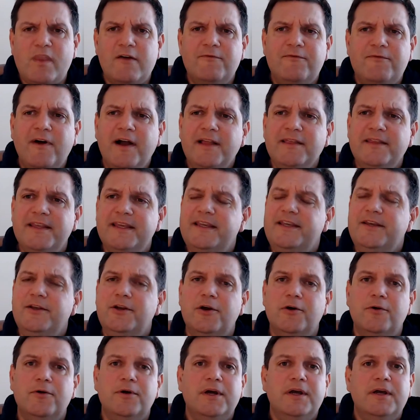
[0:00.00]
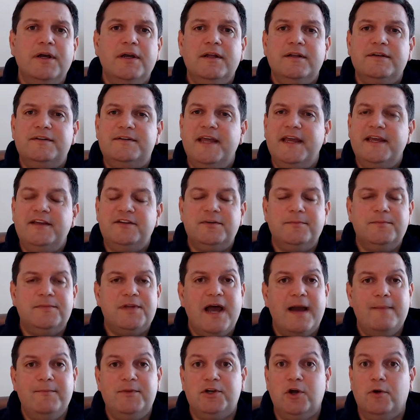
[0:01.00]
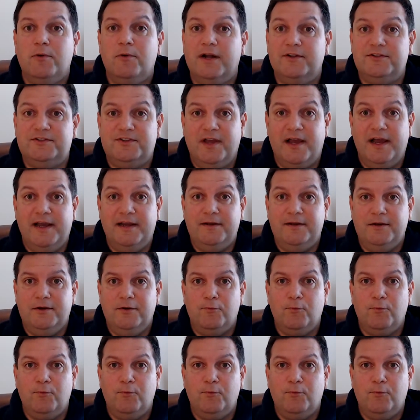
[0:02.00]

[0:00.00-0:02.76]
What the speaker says: Finally, take some time to go outside.